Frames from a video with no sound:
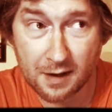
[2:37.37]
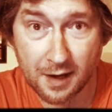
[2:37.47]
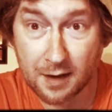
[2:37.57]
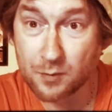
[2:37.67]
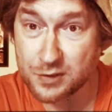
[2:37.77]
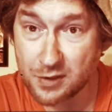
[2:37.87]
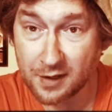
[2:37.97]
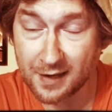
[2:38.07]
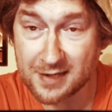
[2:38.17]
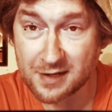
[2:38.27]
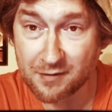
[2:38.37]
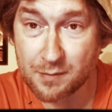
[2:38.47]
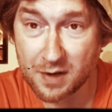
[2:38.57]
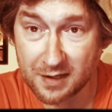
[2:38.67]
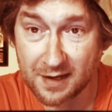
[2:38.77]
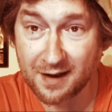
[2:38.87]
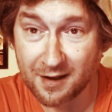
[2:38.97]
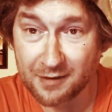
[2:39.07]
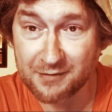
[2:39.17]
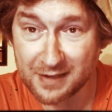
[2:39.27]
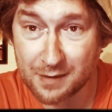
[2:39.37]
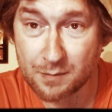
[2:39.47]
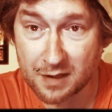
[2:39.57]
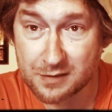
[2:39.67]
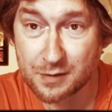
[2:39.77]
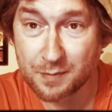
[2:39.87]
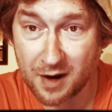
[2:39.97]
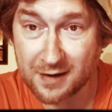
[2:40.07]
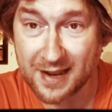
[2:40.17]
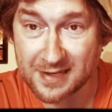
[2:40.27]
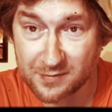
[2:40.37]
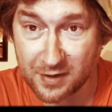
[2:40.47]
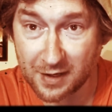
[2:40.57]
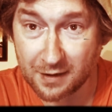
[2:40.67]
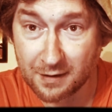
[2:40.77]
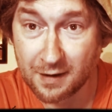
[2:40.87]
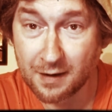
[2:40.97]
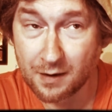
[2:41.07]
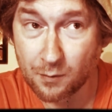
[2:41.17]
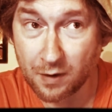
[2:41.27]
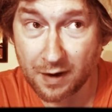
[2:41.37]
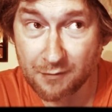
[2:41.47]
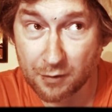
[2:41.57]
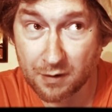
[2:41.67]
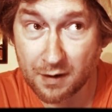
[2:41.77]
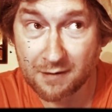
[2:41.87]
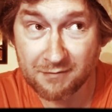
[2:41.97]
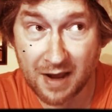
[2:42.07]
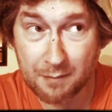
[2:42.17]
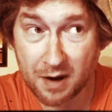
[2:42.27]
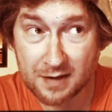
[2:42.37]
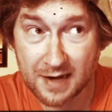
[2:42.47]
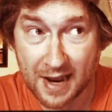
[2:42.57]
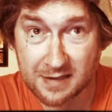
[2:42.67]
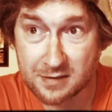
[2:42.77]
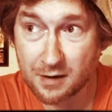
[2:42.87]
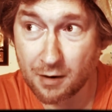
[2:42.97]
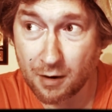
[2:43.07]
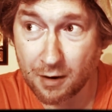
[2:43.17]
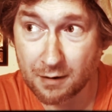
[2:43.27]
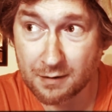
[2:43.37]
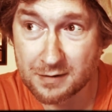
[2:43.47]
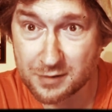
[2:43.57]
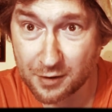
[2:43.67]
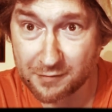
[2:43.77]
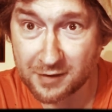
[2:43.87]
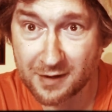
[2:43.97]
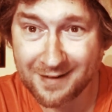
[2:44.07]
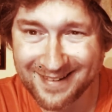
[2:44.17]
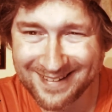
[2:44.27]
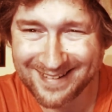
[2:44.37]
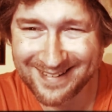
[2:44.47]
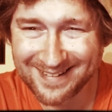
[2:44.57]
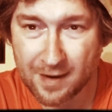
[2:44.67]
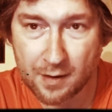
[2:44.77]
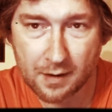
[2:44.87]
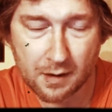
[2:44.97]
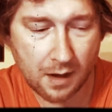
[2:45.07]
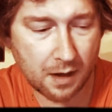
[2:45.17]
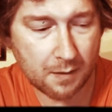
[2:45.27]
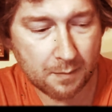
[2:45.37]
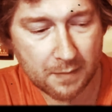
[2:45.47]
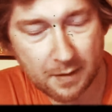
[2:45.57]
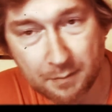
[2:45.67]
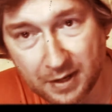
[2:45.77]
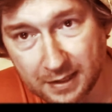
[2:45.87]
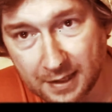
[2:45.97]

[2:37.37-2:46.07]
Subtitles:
which you can catch every Monday on the Feeding the Monster podcast feed, wherever fine podcasts are served. But